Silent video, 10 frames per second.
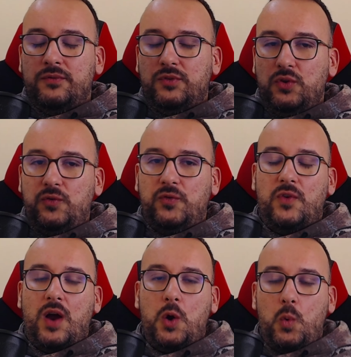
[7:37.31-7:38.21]
too
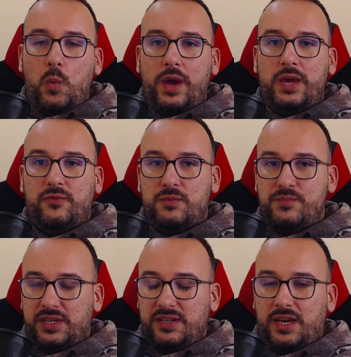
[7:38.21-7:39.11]
far away from
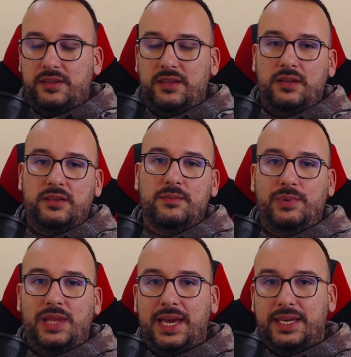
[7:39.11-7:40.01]
protecting the
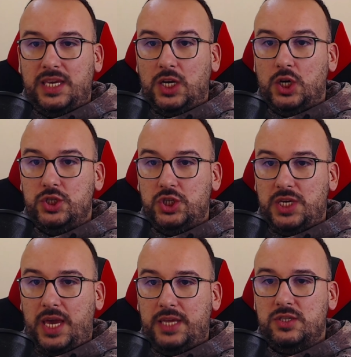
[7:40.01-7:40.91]
black king on
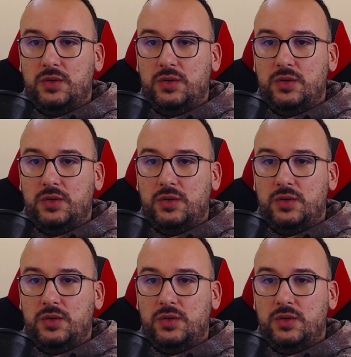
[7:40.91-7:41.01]
g8.